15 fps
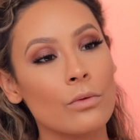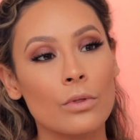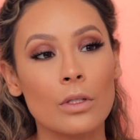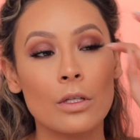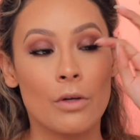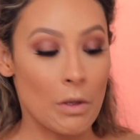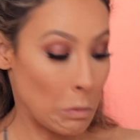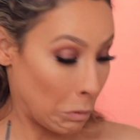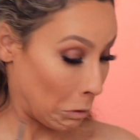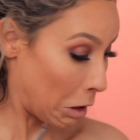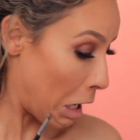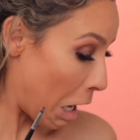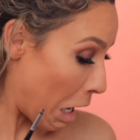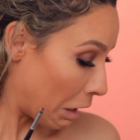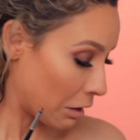Really great.
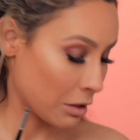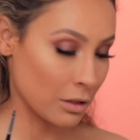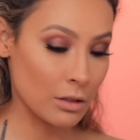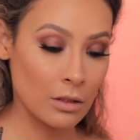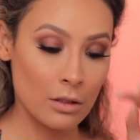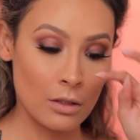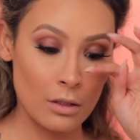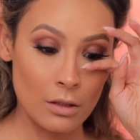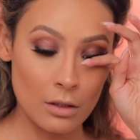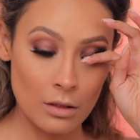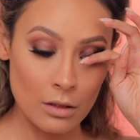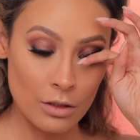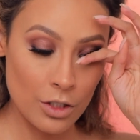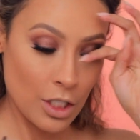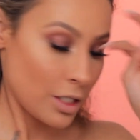Oh!
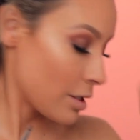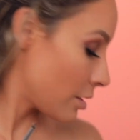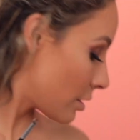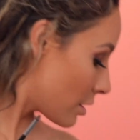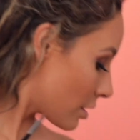Shit.